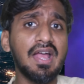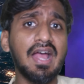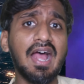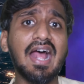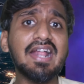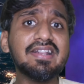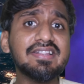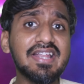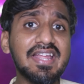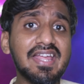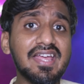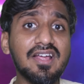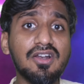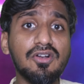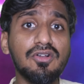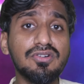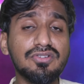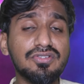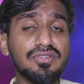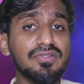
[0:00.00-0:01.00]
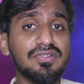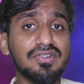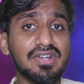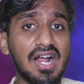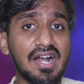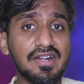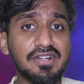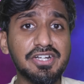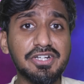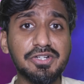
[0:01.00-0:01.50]
and they are also
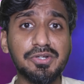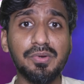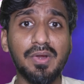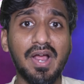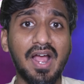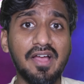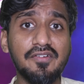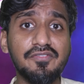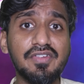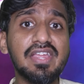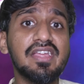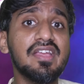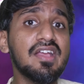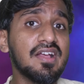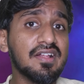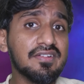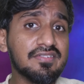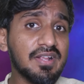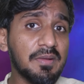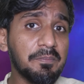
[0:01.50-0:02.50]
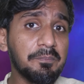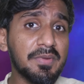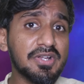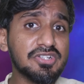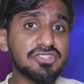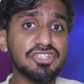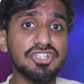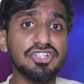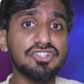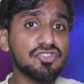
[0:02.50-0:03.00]
started to having some
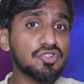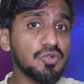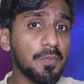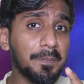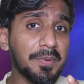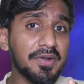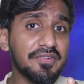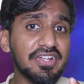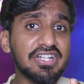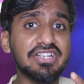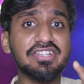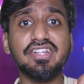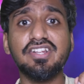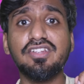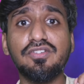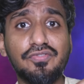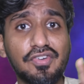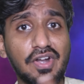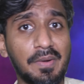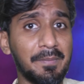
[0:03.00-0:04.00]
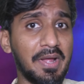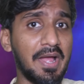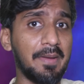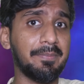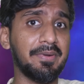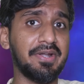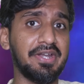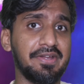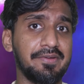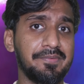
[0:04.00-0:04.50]
measures to prevent this from
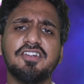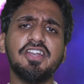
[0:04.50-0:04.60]
happening.